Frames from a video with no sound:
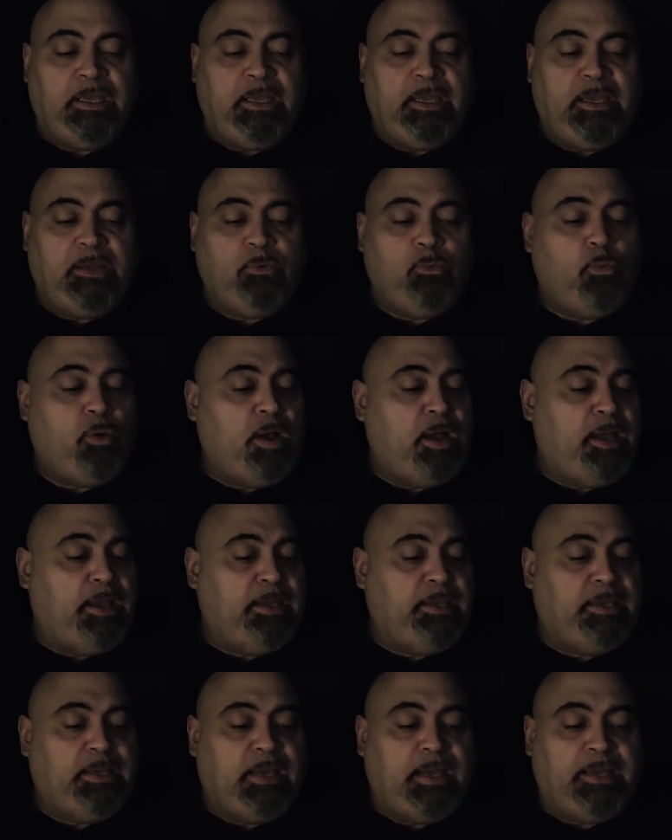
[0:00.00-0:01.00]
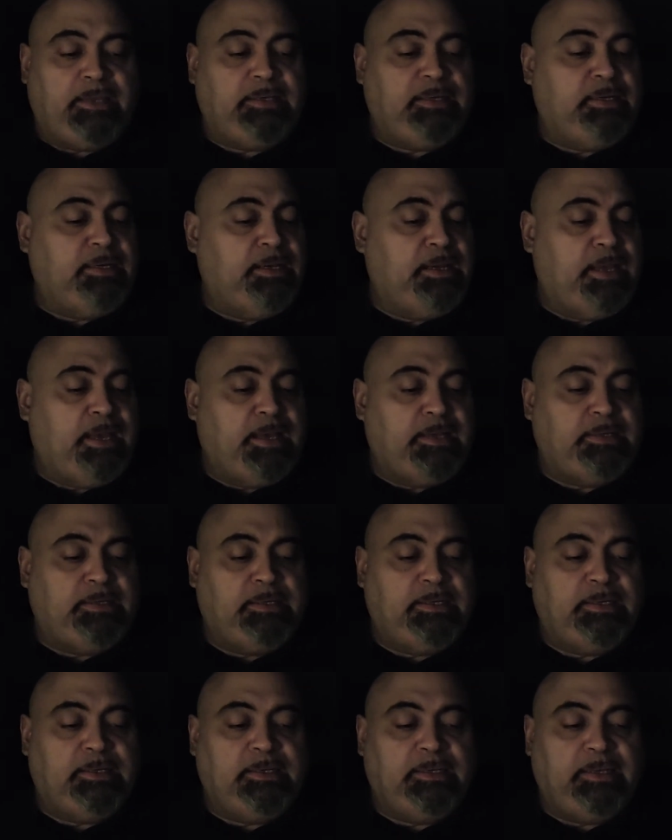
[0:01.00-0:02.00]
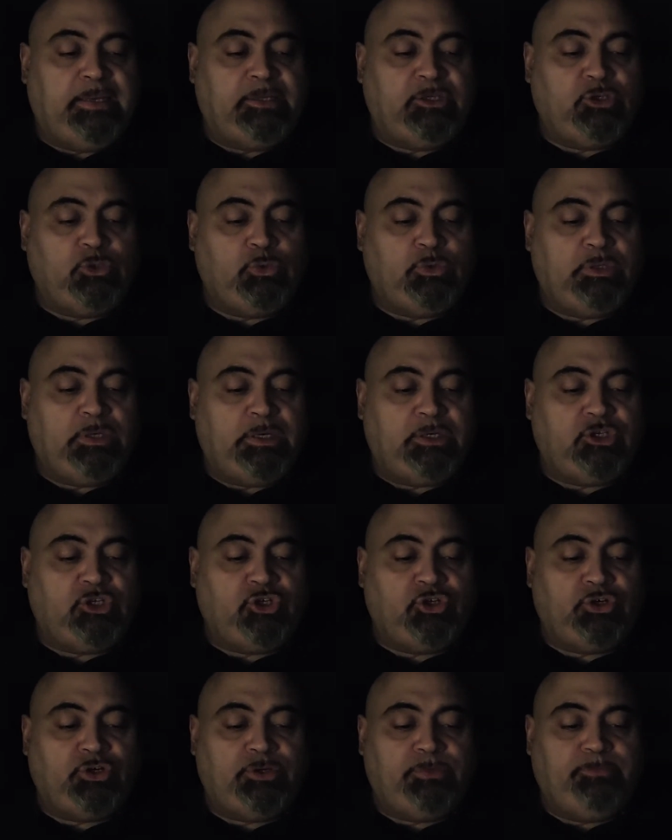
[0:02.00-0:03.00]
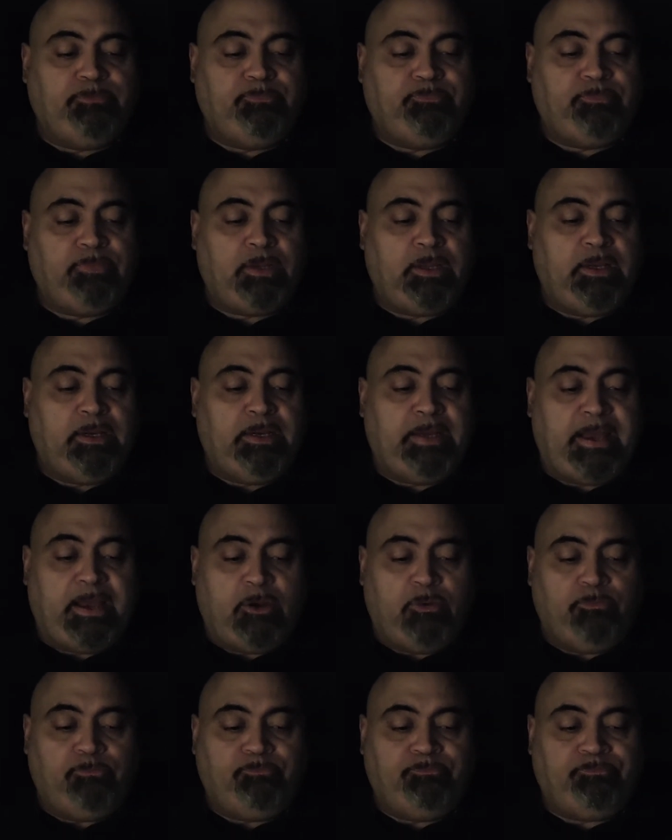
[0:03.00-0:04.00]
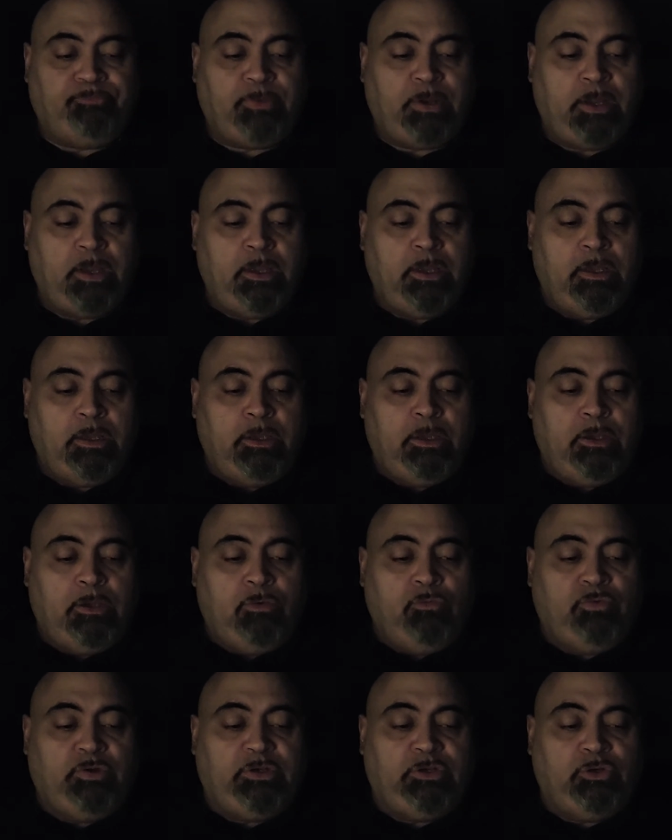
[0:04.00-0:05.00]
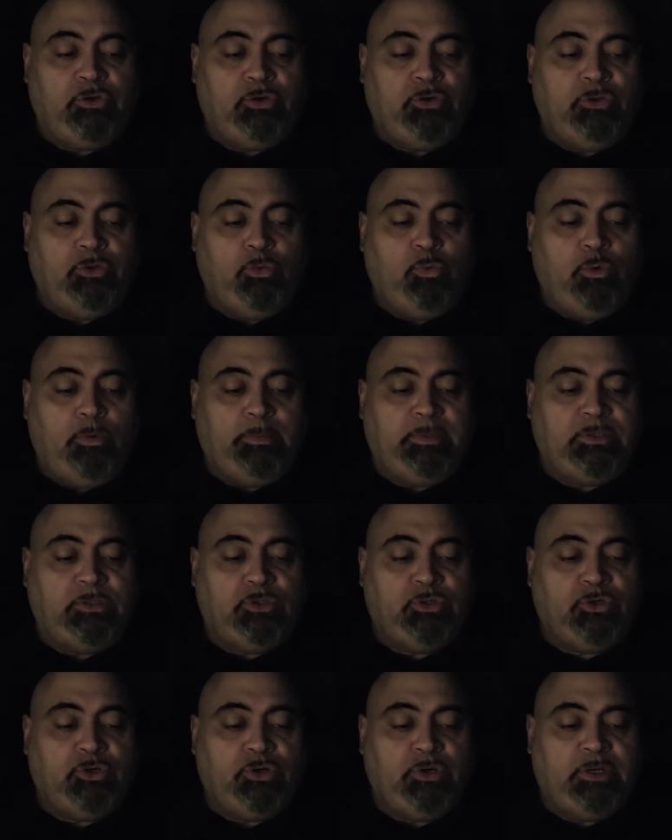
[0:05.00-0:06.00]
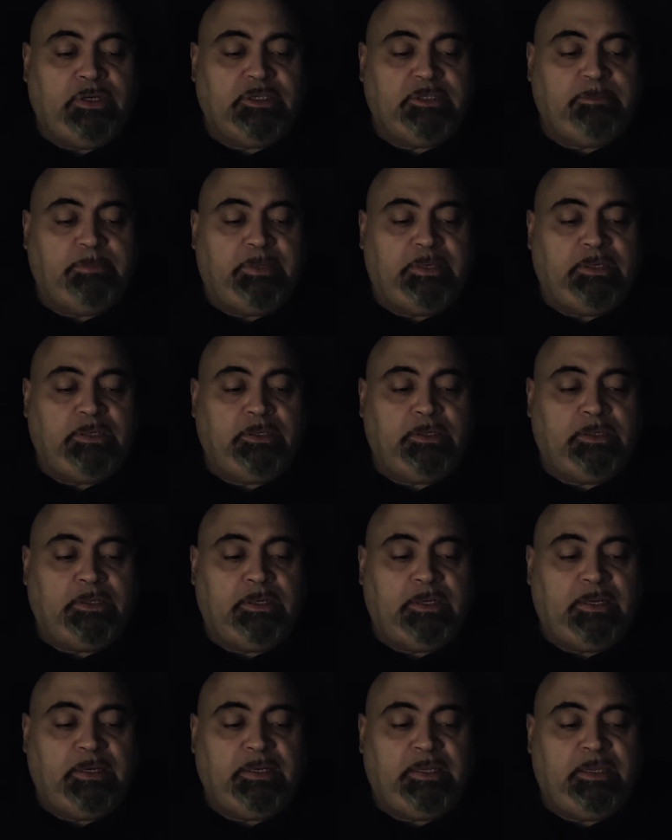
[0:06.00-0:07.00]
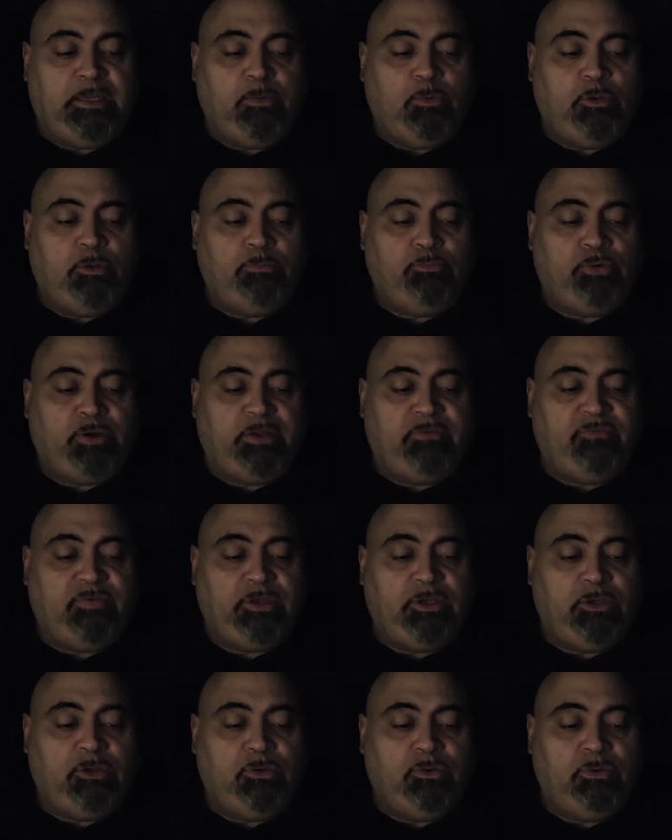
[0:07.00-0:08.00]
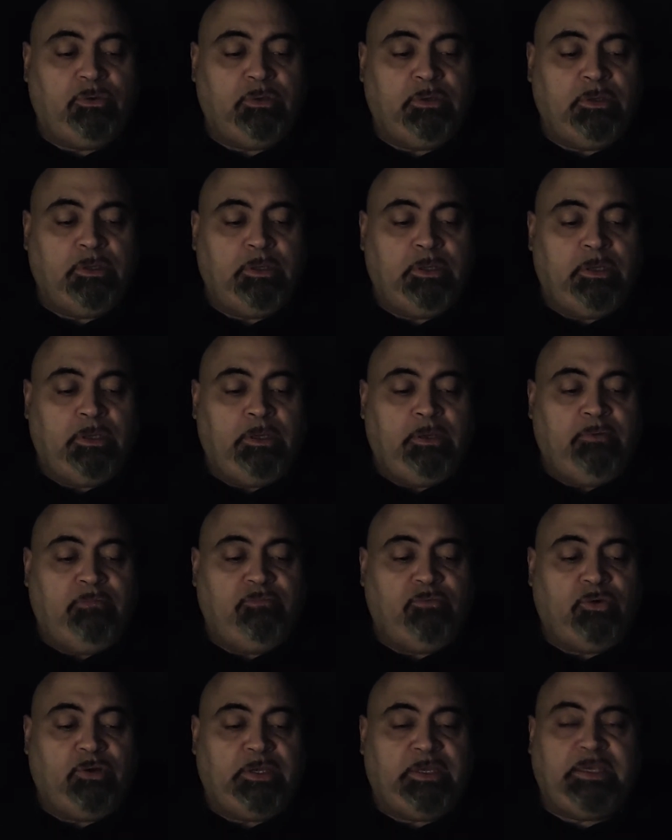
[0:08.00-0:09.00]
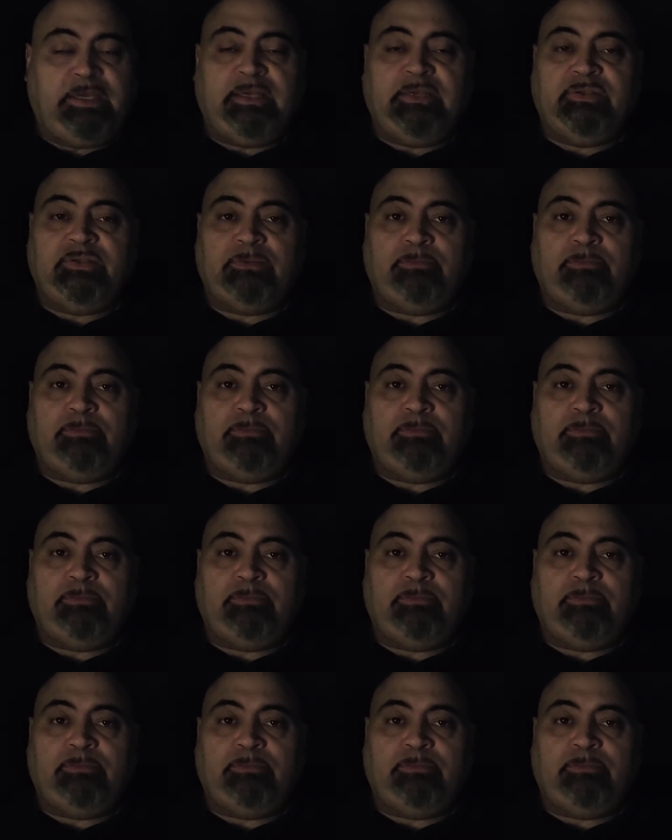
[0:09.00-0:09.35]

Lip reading: and why I did not let you touch her. Now, return the woman to her husband, and he will pray for you, for he is a